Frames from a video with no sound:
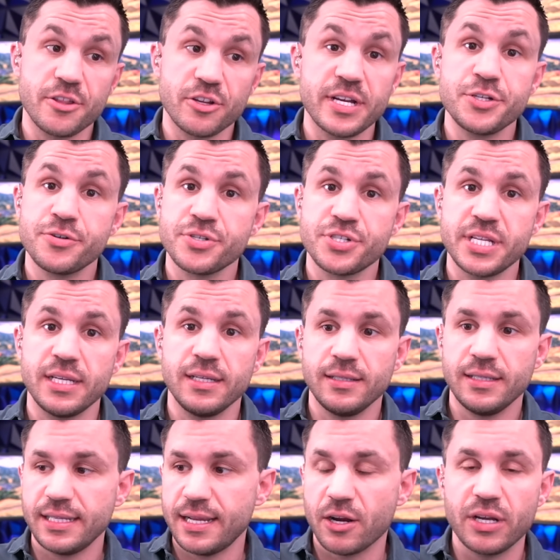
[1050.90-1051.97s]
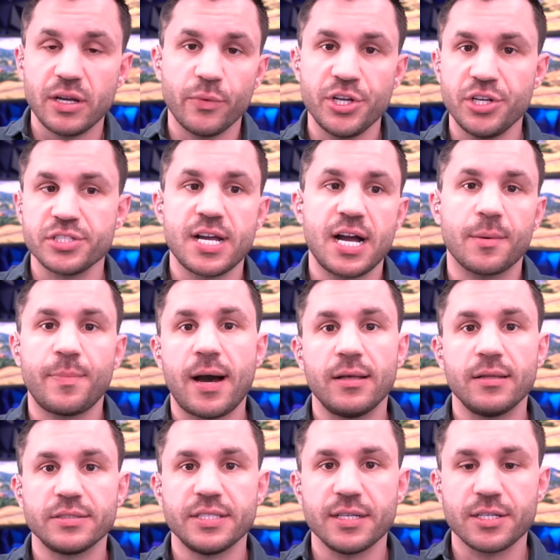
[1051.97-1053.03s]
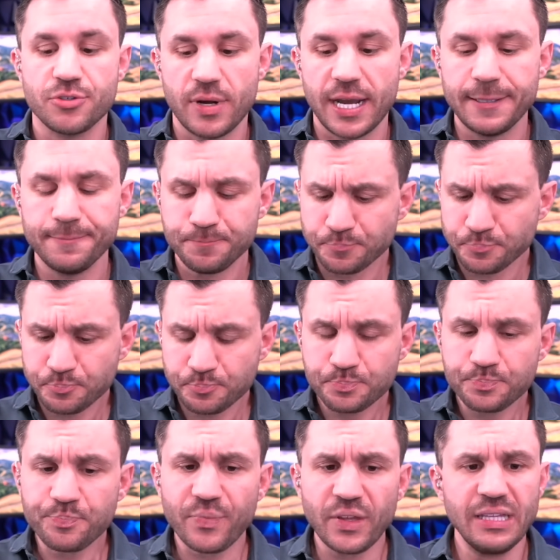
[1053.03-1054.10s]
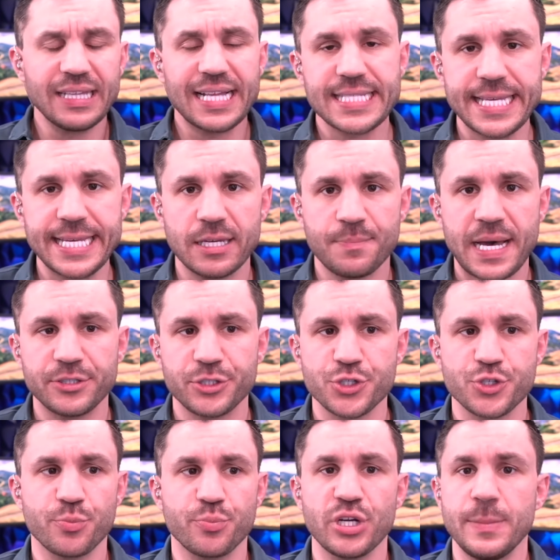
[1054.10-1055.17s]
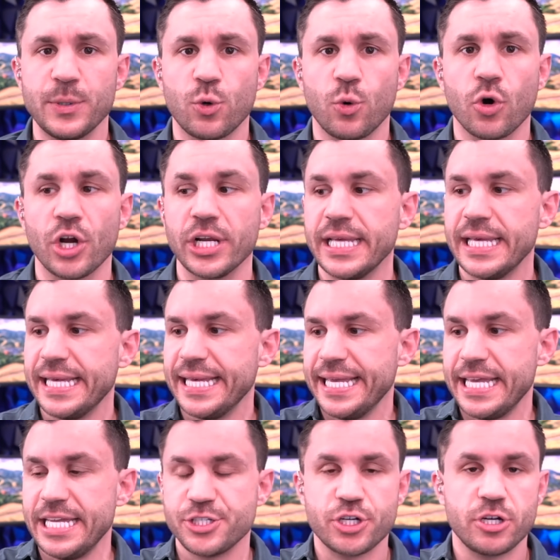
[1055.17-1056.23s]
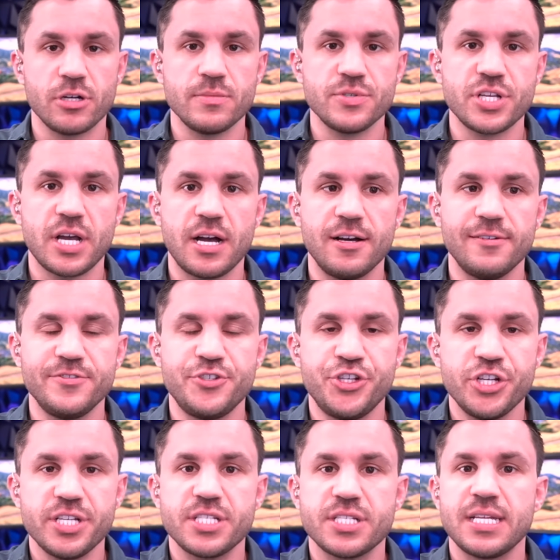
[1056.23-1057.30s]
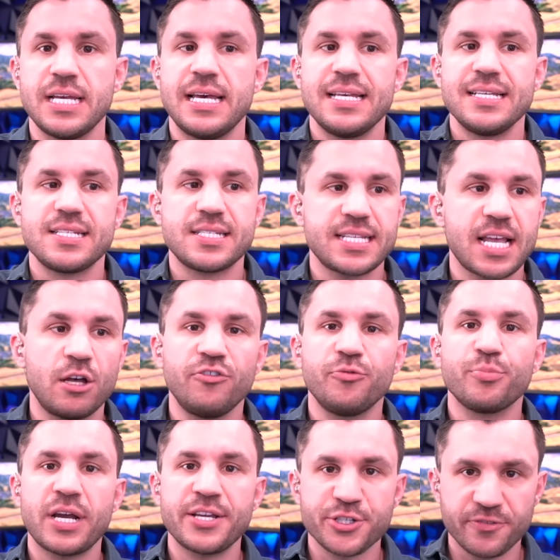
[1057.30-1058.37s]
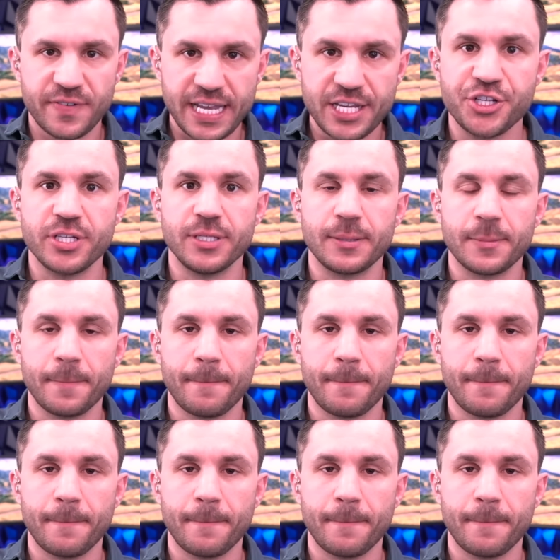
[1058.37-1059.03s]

interesting area where you can talk politics, right? Let's think about the Supreme Court in terms of just self preservation.